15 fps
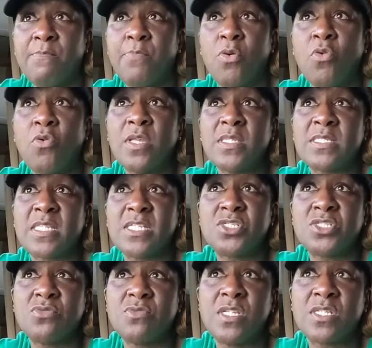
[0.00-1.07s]
points
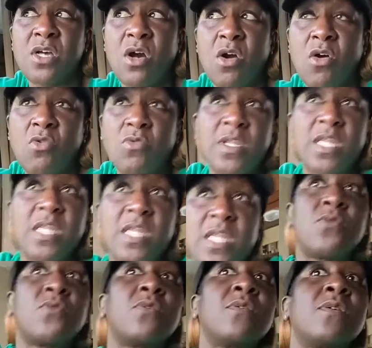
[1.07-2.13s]
that you need to hone
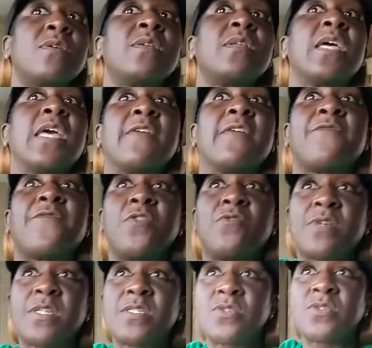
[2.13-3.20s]
in on and
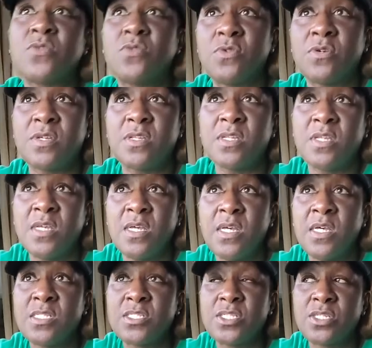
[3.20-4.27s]
focus on
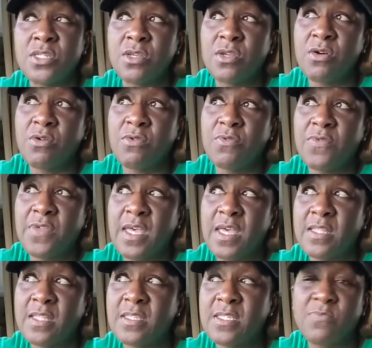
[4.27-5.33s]
to know
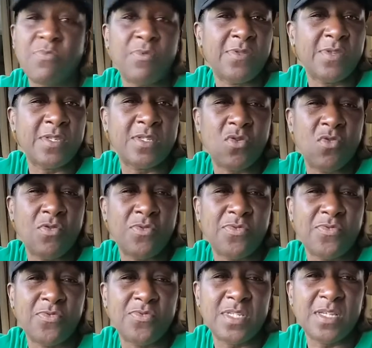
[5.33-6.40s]
that this brother's going
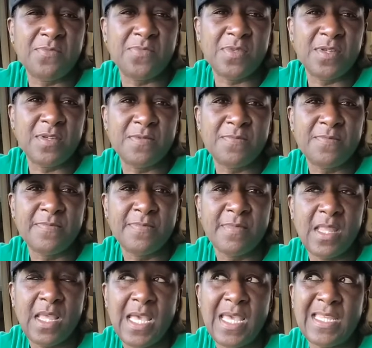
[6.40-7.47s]
through something.
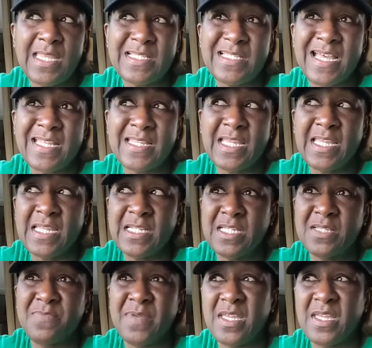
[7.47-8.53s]
And it's not that he
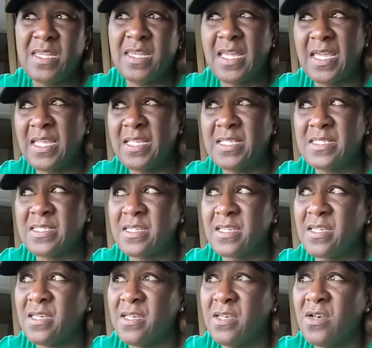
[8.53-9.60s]
just being
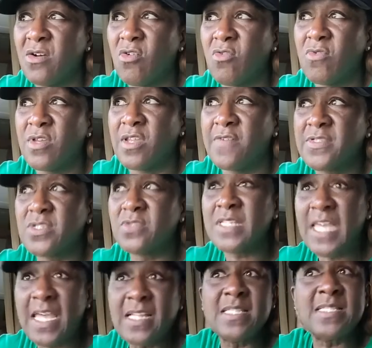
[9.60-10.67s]
lazy or whatever. So
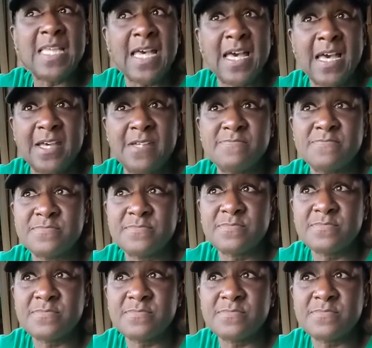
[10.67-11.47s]
take the time.